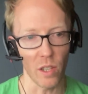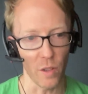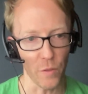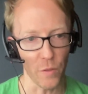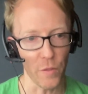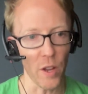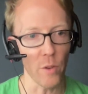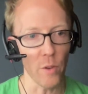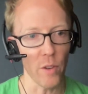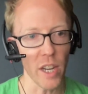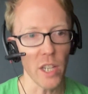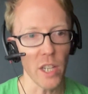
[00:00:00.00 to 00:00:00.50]
a
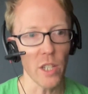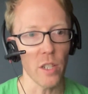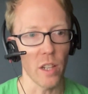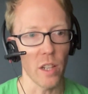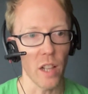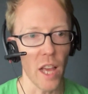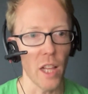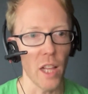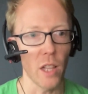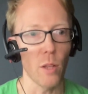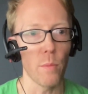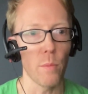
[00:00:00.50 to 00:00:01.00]
foundational
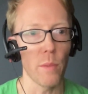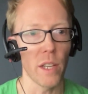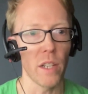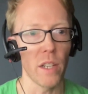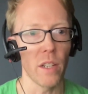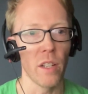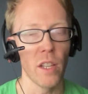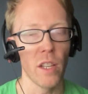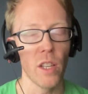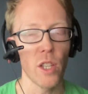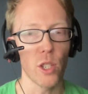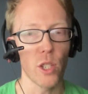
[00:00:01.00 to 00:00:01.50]
element
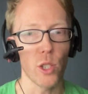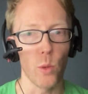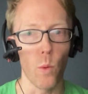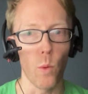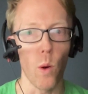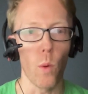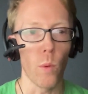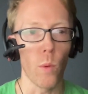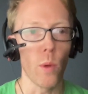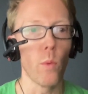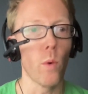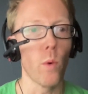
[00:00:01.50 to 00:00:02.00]
to
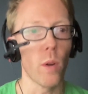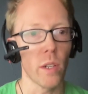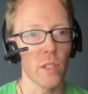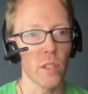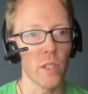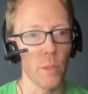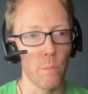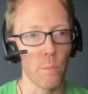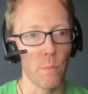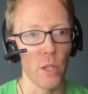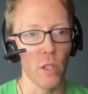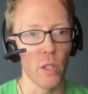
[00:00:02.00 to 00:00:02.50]
what we wanted
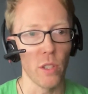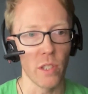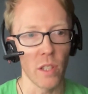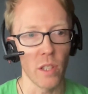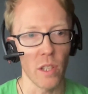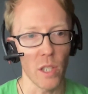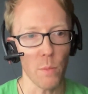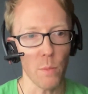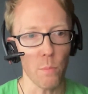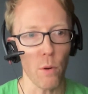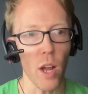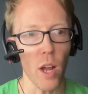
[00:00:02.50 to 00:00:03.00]
to build in
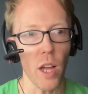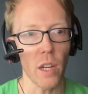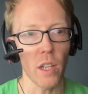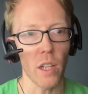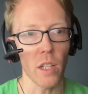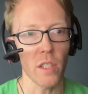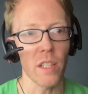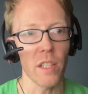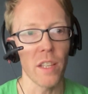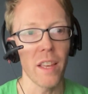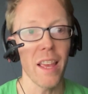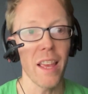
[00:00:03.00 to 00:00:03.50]
this
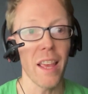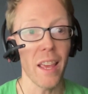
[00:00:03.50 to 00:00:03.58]
product